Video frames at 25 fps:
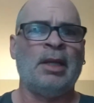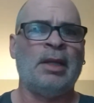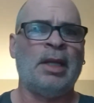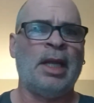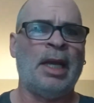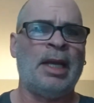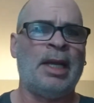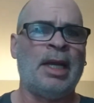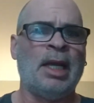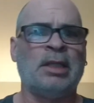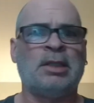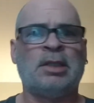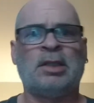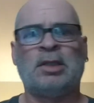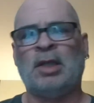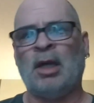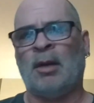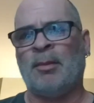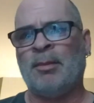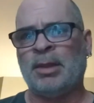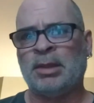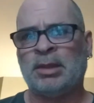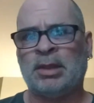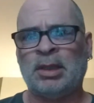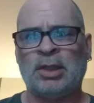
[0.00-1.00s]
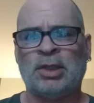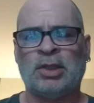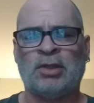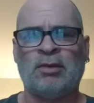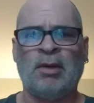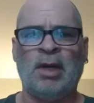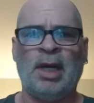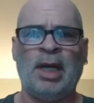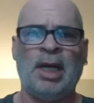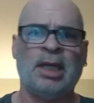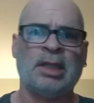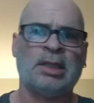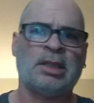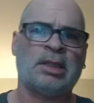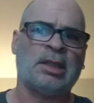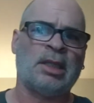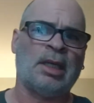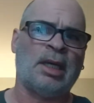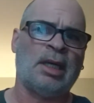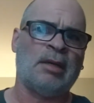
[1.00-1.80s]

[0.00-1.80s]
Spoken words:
they get stomach distress